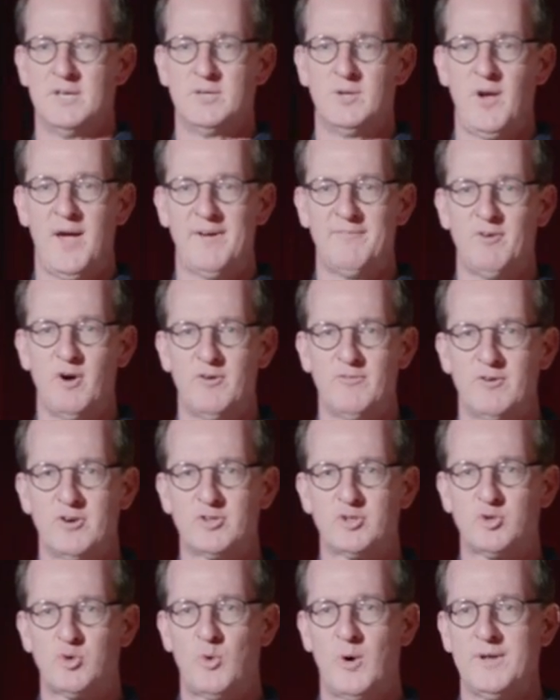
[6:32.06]
you have over
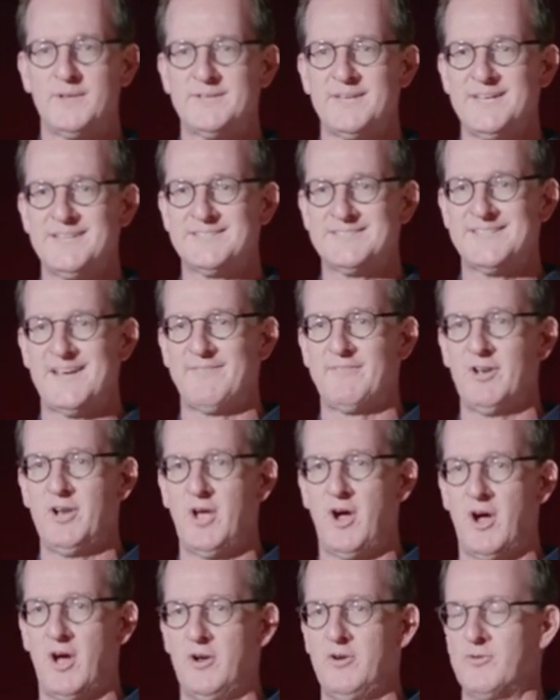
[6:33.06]
twenty-seven
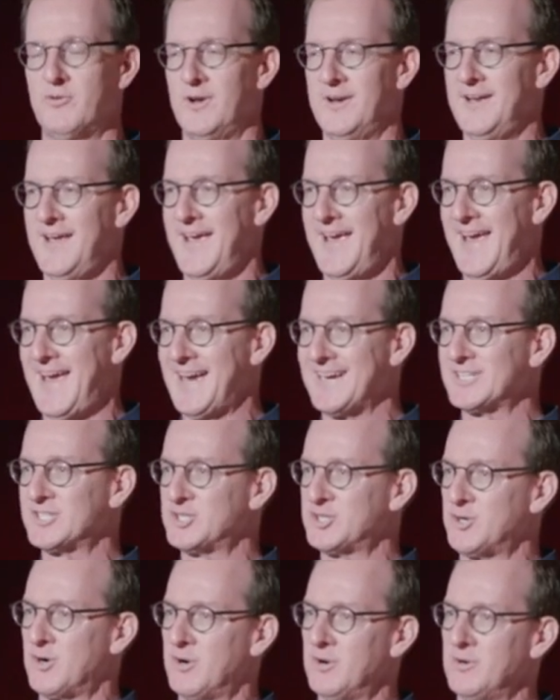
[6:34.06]
hundred
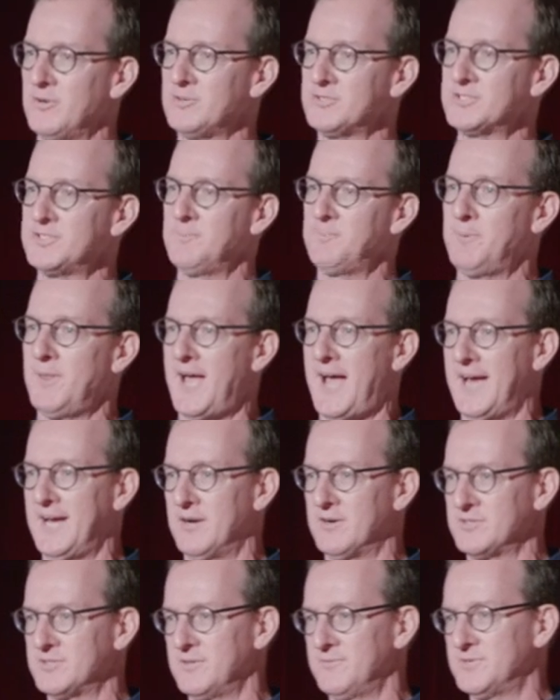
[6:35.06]
external
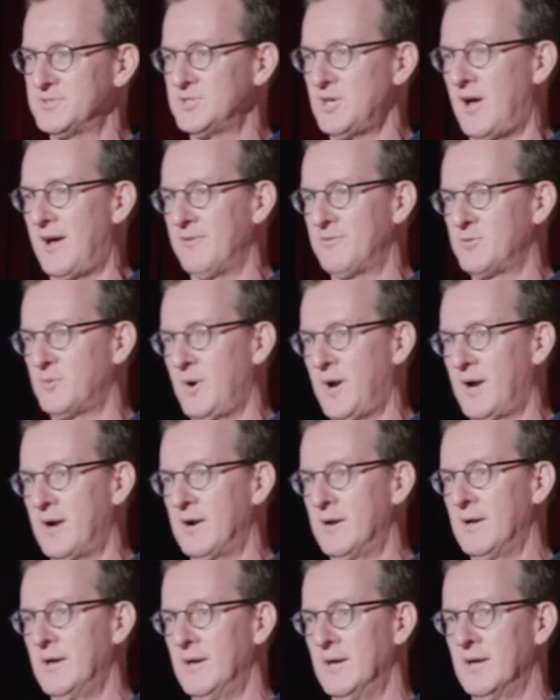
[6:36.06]
suppliers of
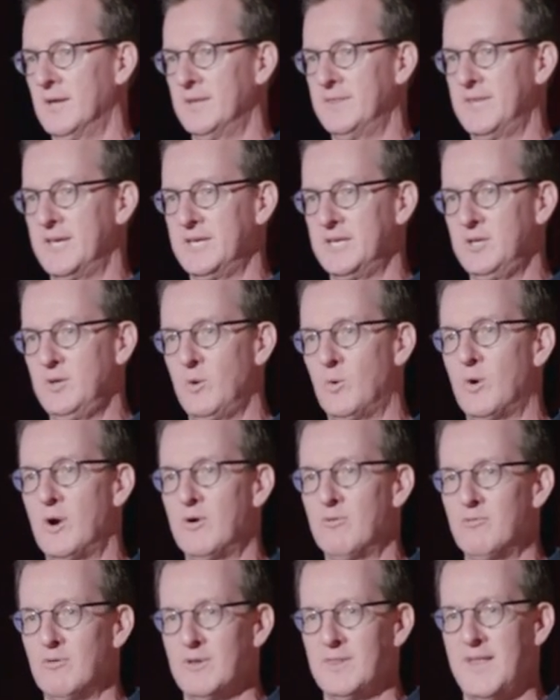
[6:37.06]
software that you
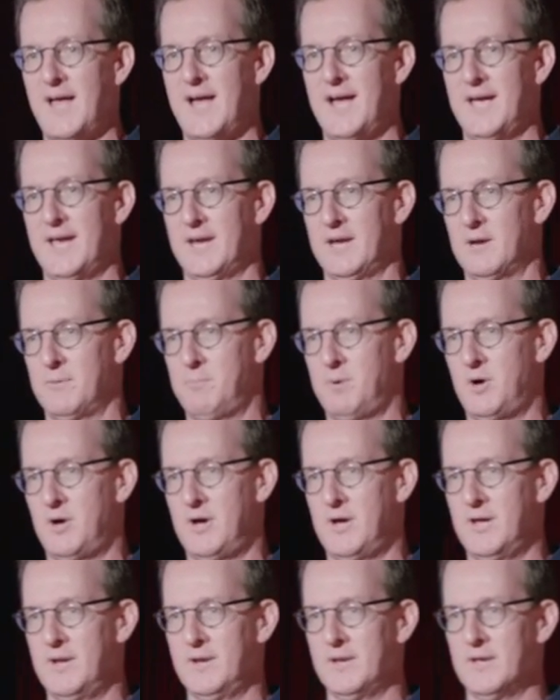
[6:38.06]
are relying
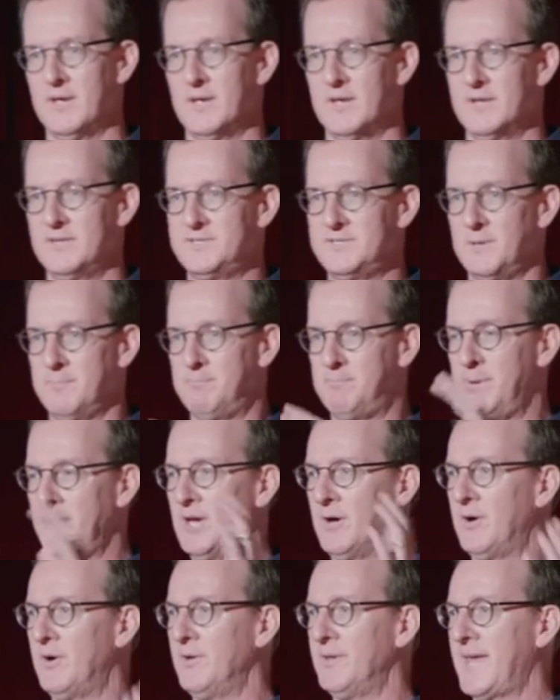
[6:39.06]
upon to
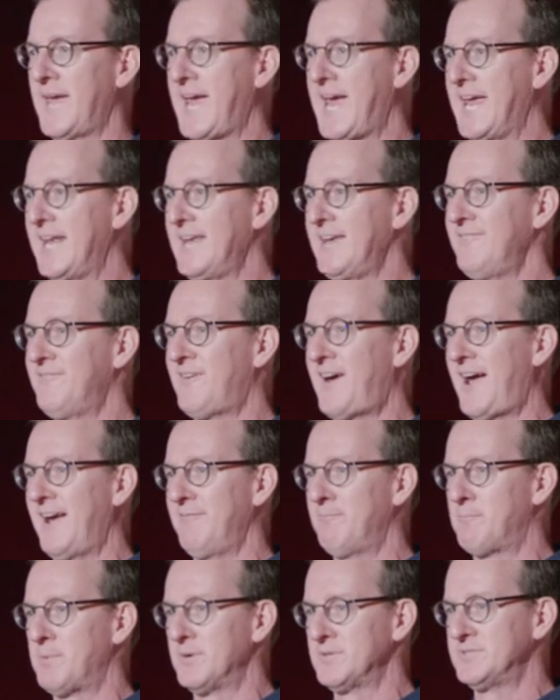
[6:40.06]
build
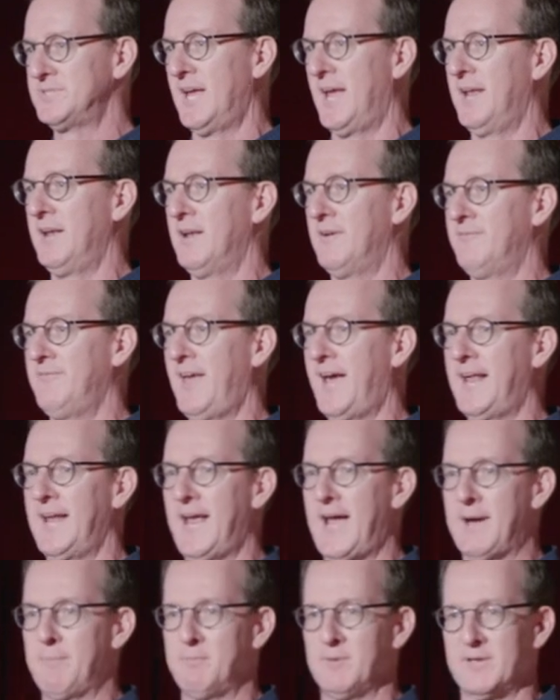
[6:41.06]
eighty-five percent of that
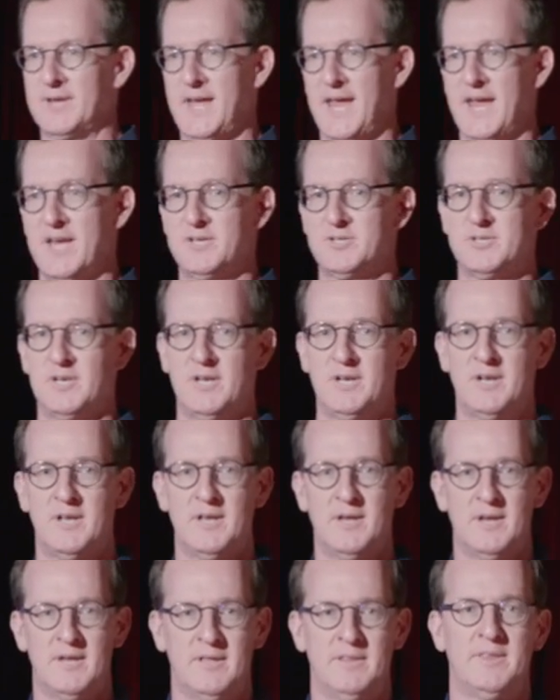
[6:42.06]

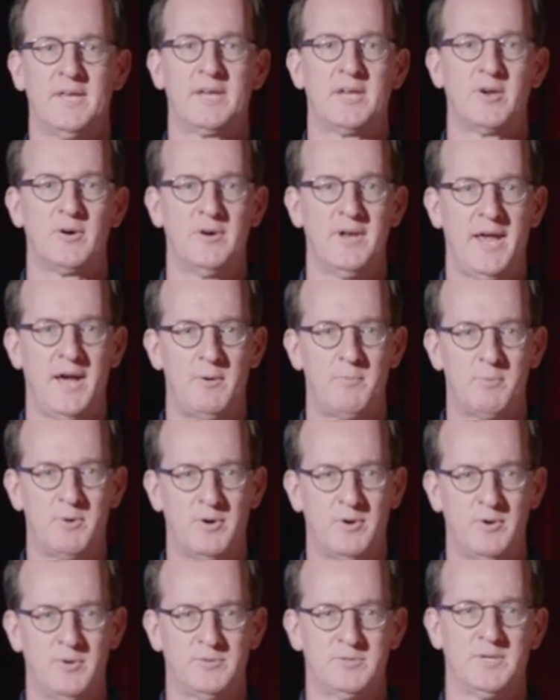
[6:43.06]
application that you're now
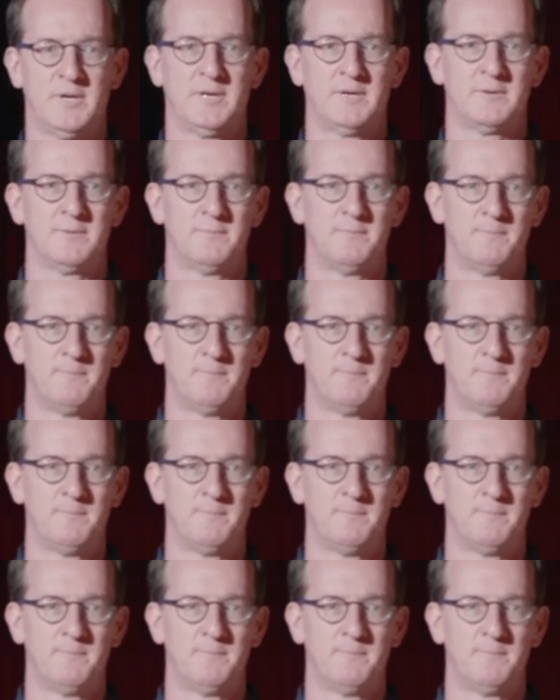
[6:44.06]
producing.